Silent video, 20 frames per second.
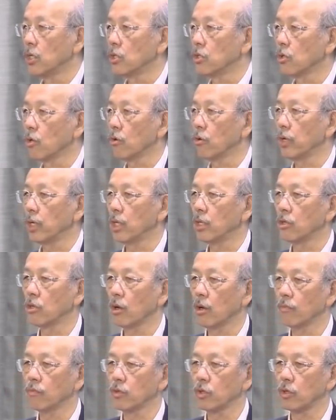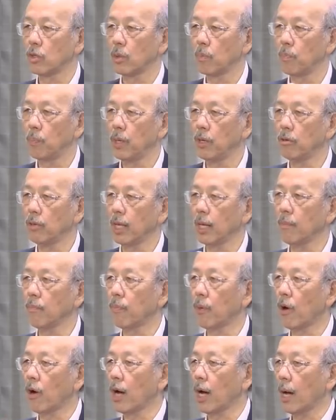So in terms of the building
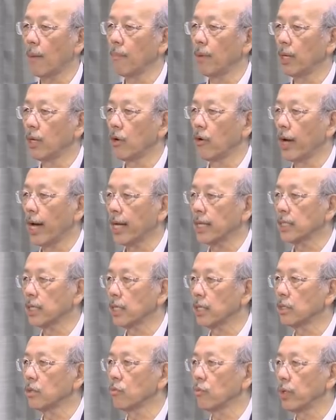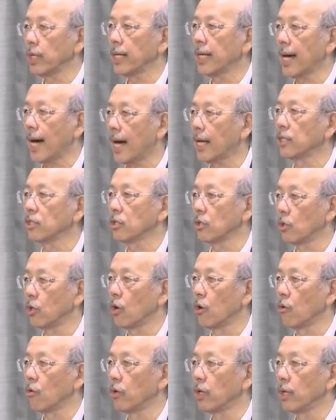block amino acids, we can't
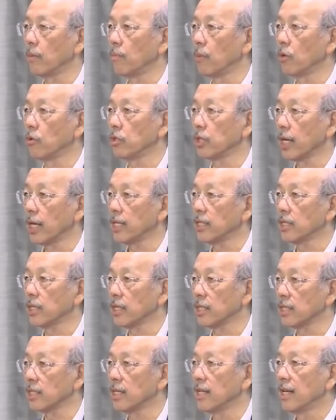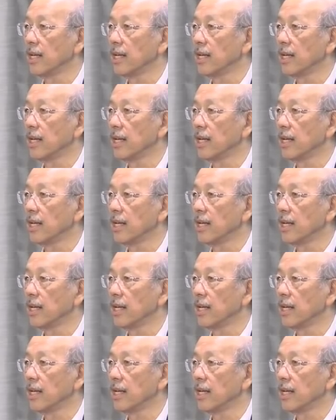know in most cases.